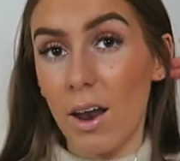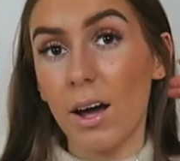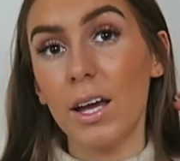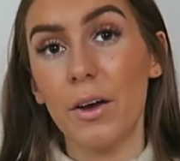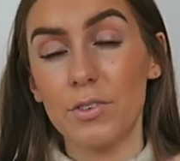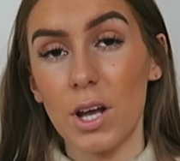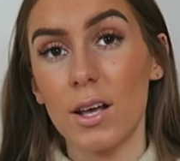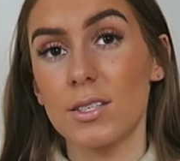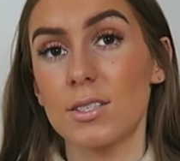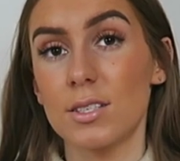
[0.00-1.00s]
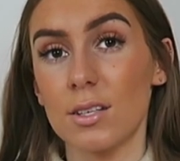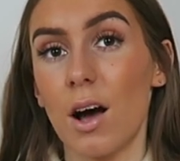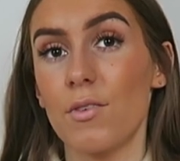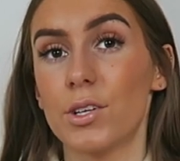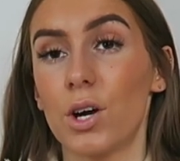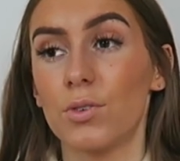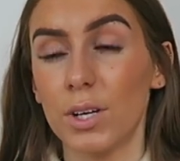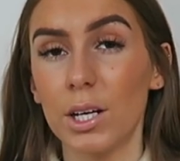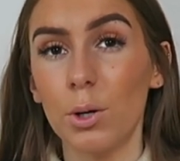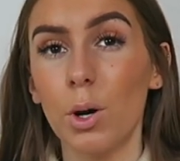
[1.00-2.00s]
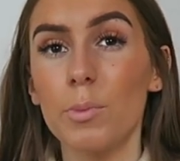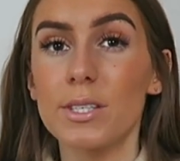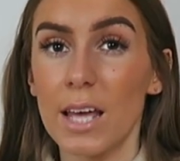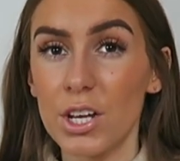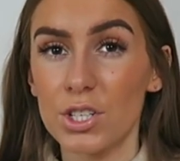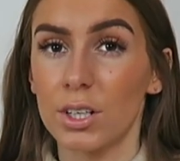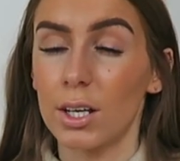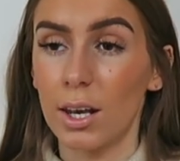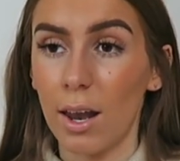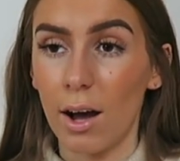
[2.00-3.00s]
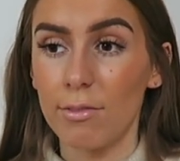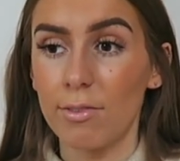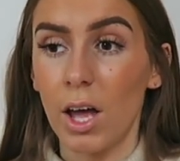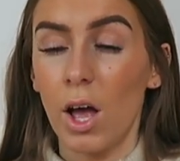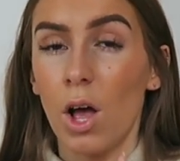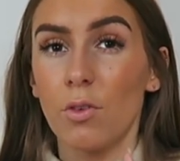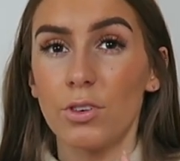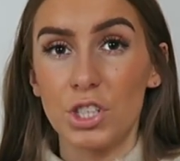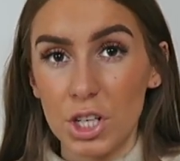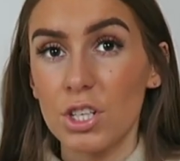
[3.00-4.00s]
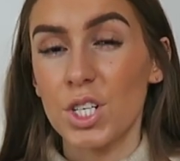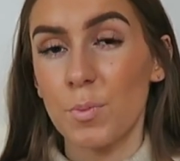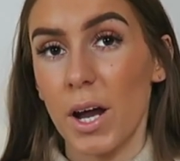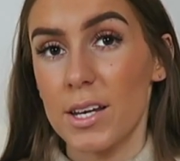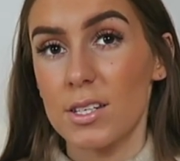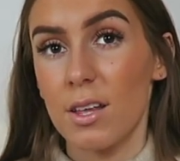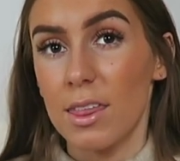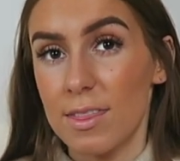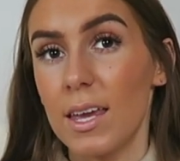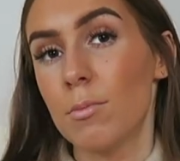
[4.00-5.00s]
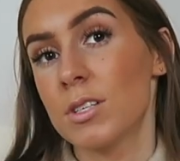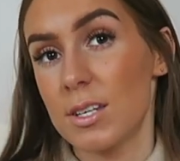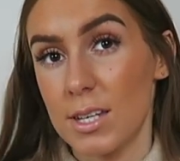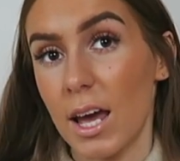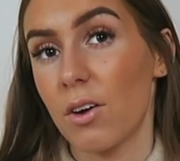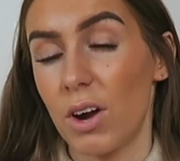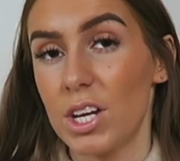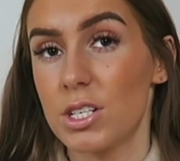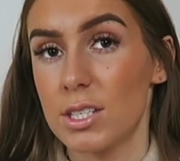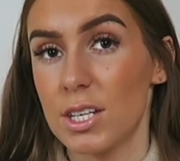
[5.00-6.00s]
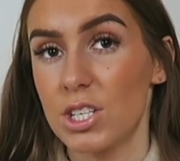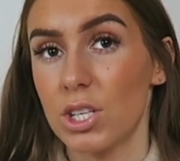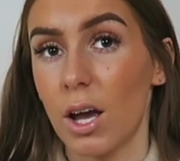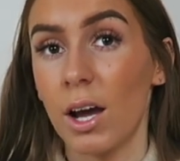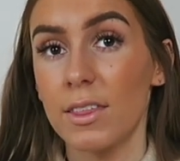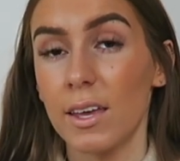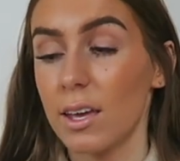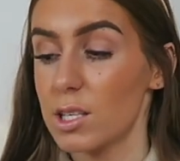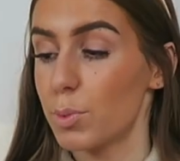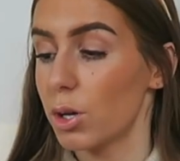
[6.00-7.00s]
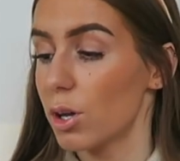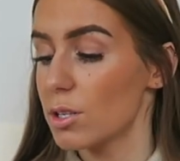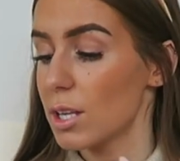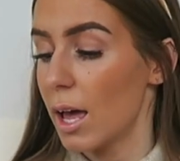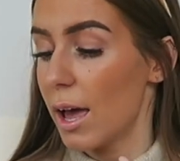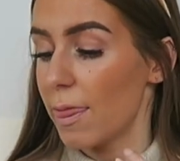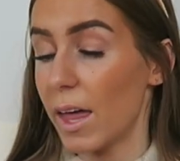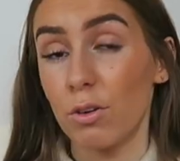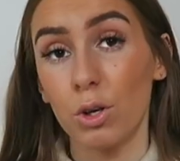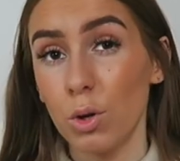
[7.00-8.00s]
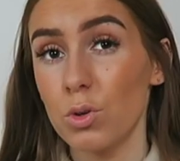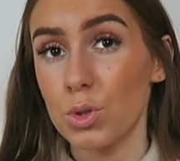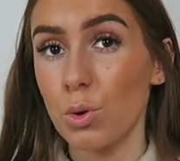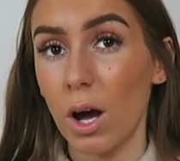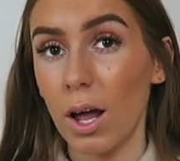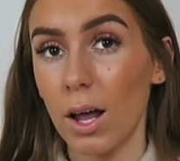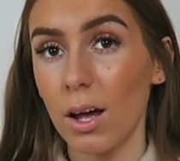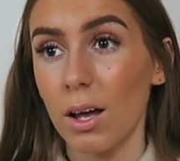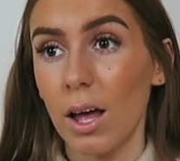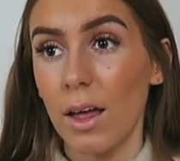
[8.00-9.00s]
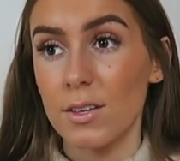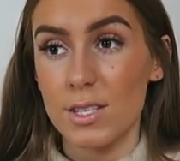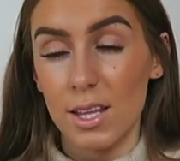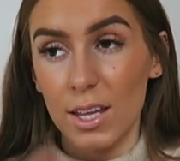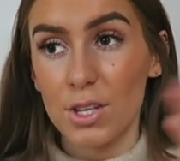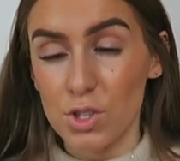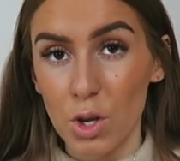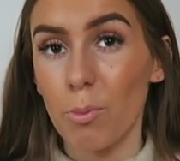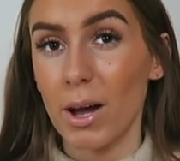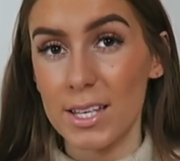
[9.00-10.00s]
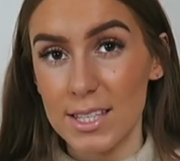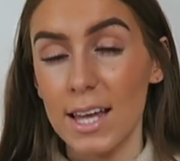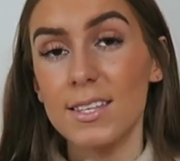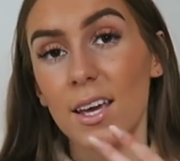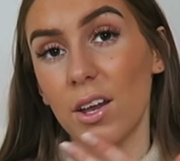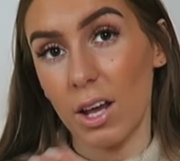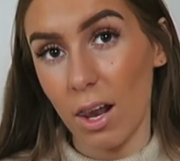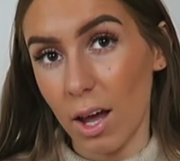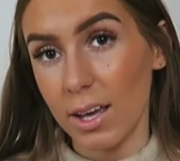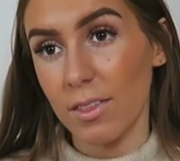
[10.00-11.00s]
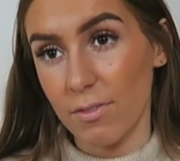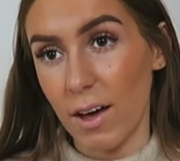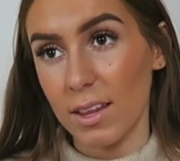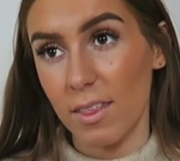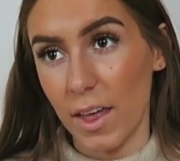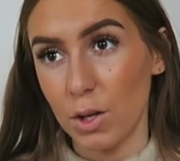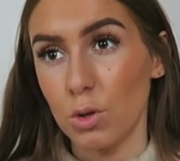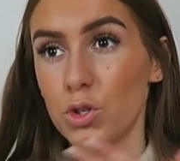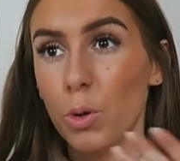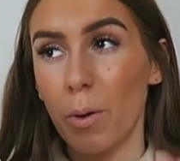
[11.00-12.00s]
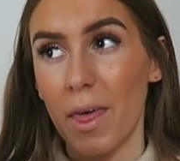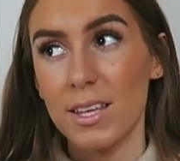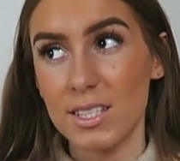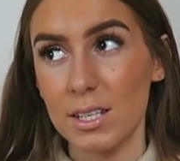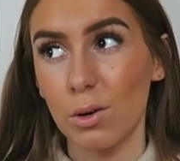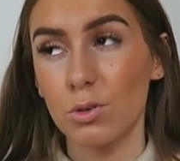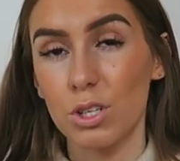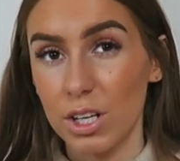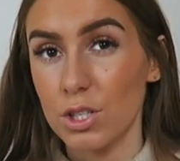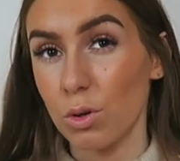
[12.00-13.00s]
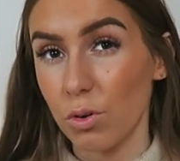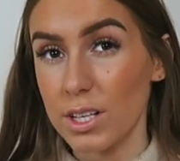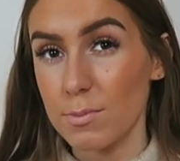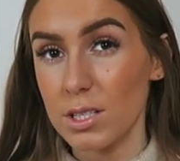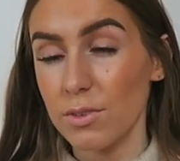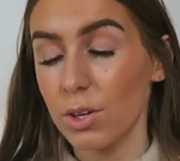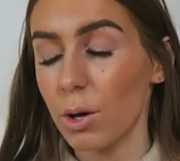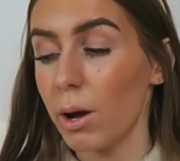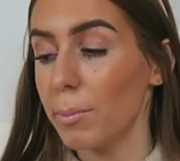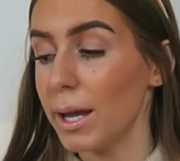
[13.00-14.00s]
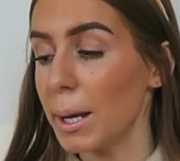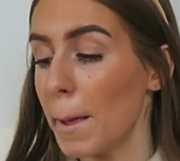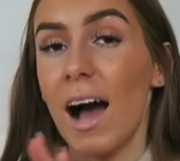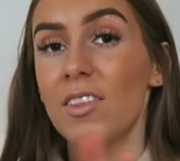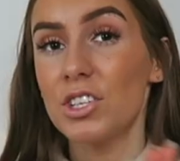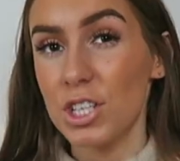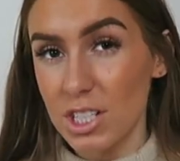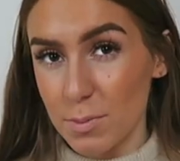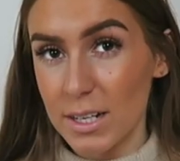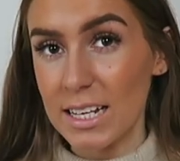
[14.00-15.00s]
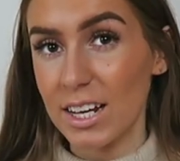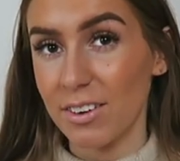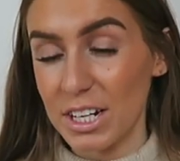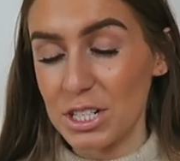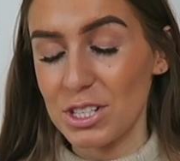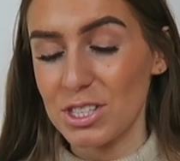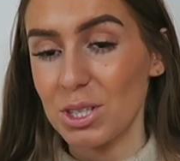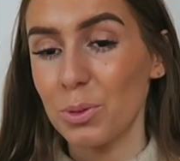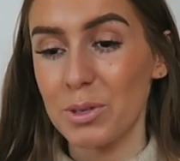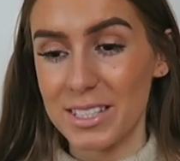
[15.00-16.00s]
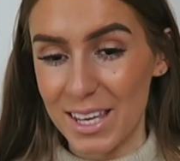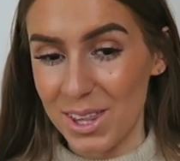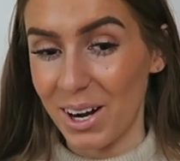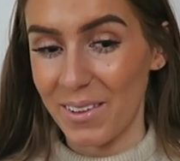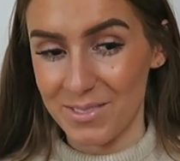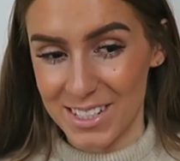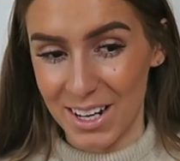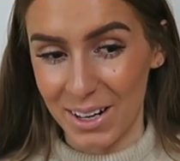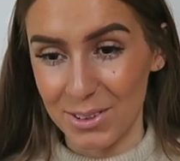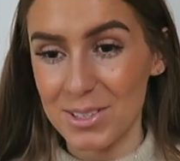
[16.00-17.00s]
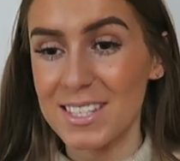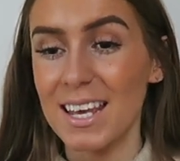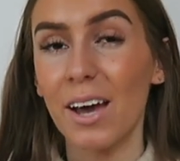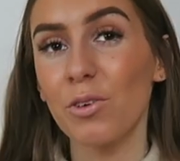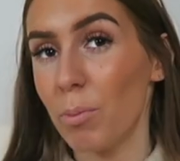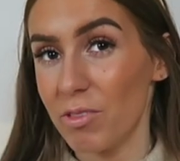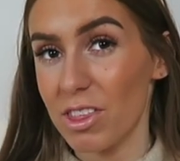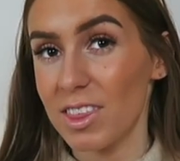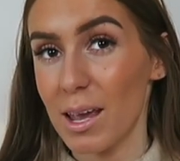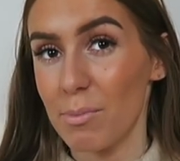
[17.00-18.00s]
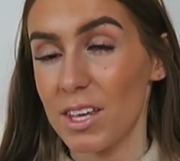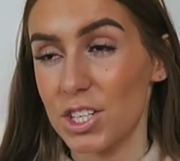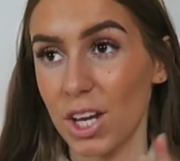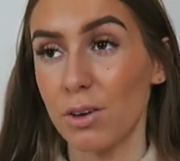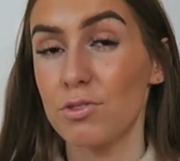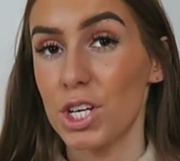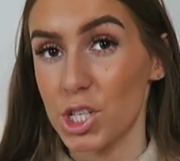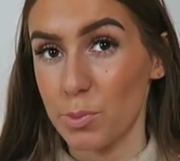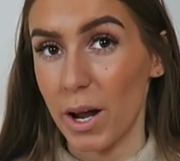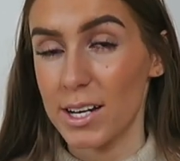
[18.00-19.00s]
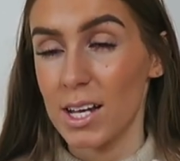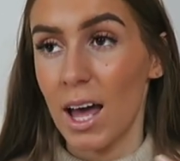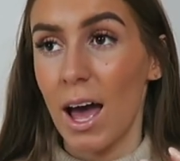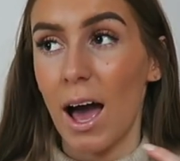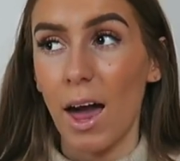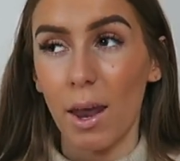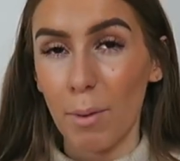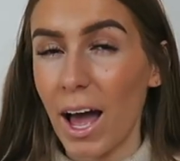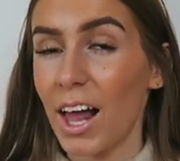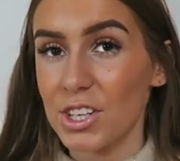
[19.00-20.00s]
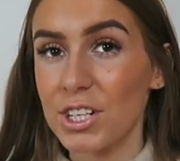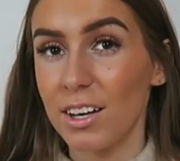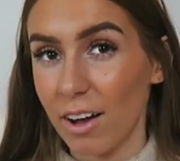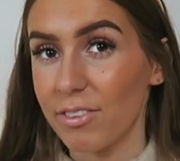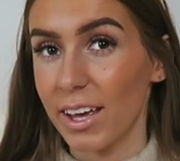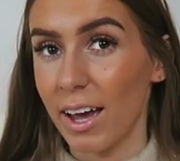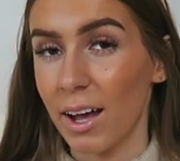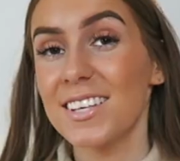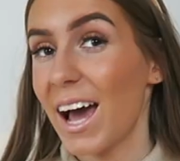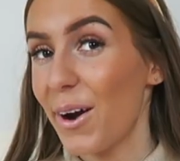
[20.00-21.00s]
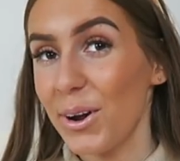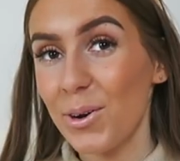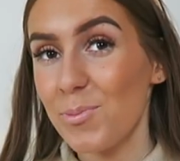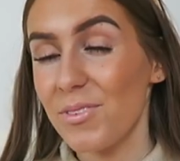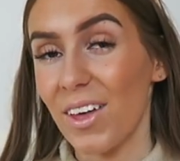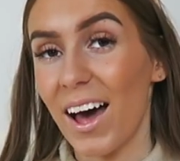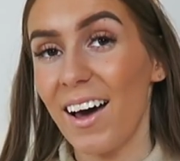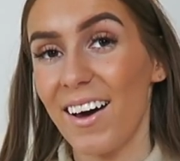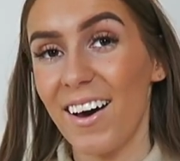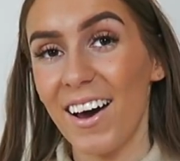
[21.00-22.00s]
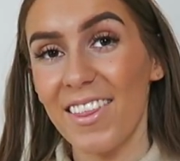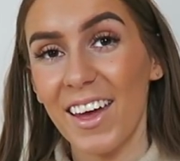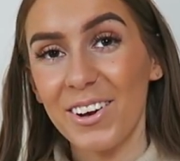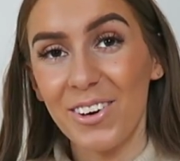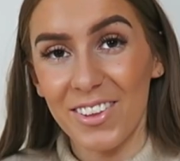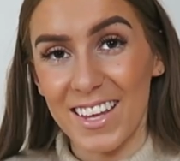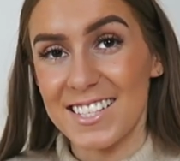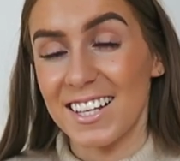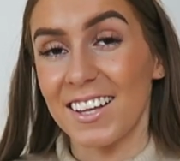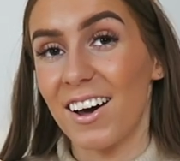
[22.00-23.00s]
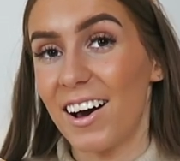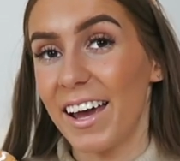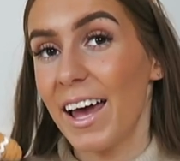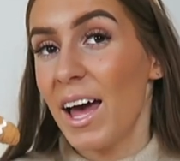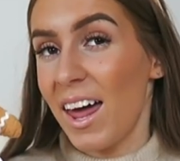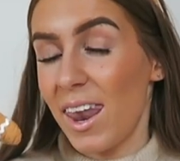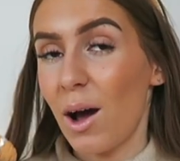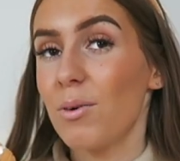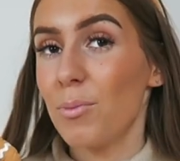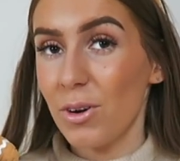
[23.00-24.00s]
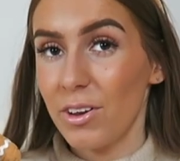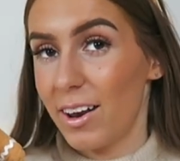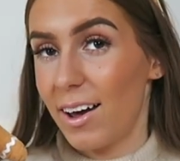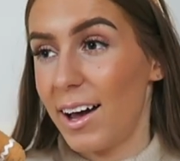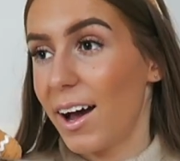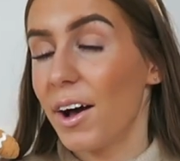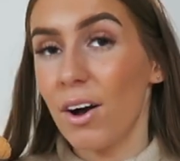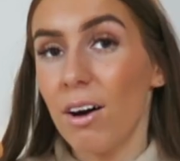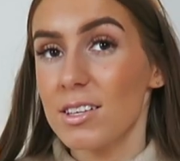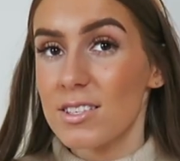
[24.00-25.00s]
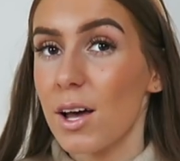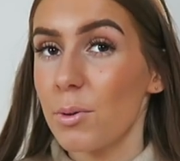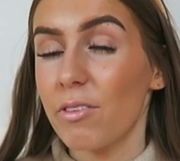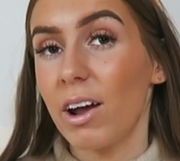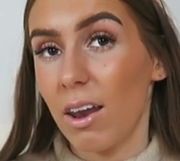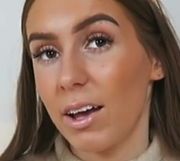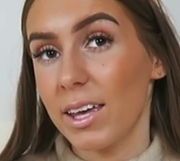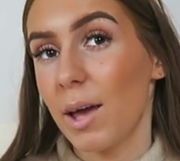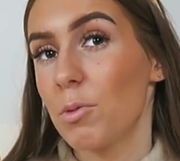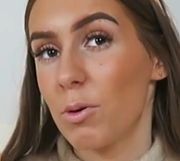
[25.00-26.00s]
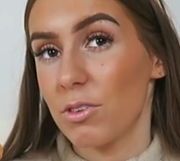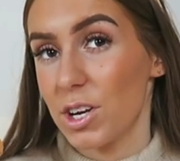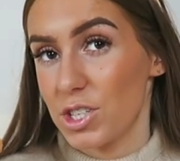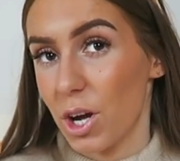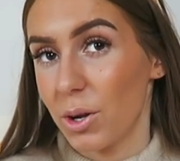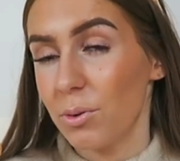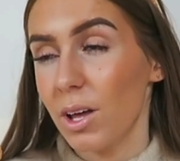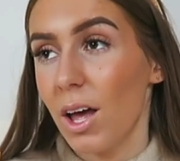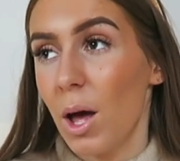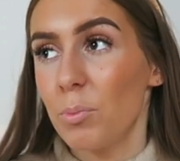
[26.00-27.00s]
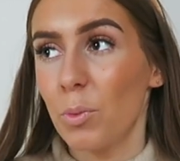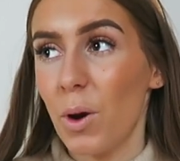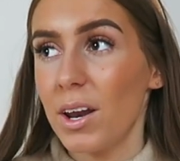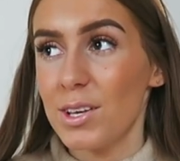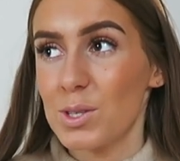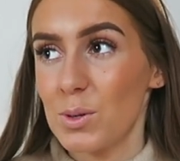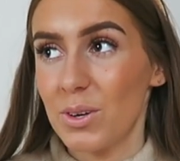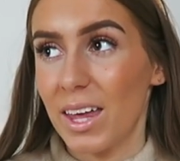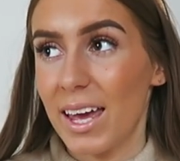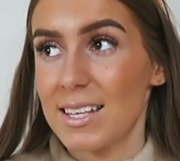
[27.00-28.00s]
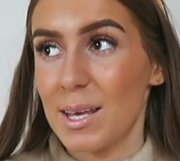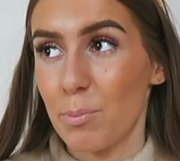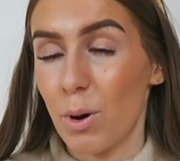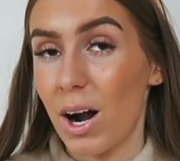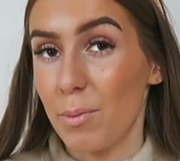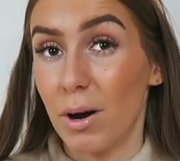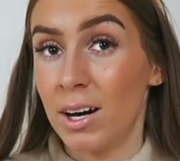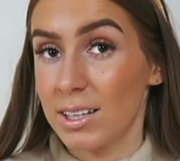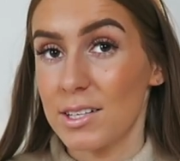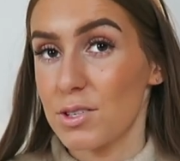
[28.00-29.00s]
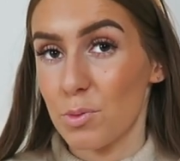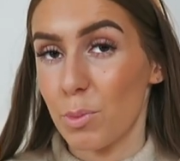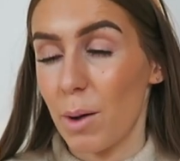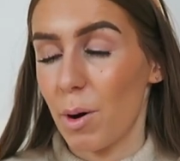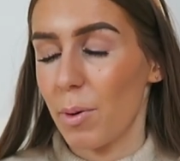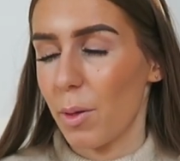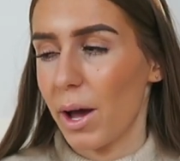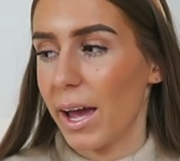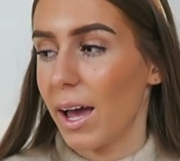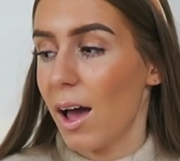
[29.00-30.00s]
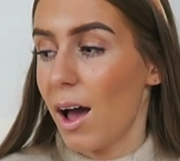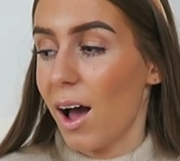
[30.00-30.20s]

And I have just discovered a real obsession and love for gingerbread themed decorations this year. I think it's because they're a neutral colour, so that they suit my aesthetic, and I like the fact that they're neutral but they're still traditional Christmas, if you know what I mean. And the gingerbread decorations you will see throughout the video. You'll see I've got a bit of a theme this year of gingerbread, and I'm actually loving So carrying on with that, I then got this little guy. Now, I'm not gonna lie, I can't decide whether I like him or whether I don't, but when I saw this in Primark, this is from Primark by the way,